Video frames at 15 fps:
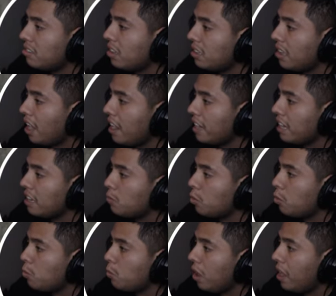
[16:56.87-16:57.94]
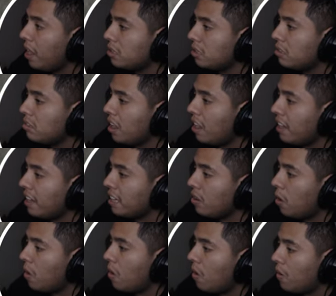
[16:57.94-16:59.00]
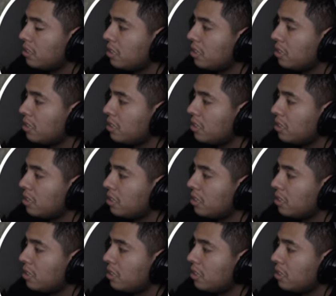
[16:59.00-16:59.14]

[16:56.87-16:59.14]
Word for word: the dining room, right? The dining hall.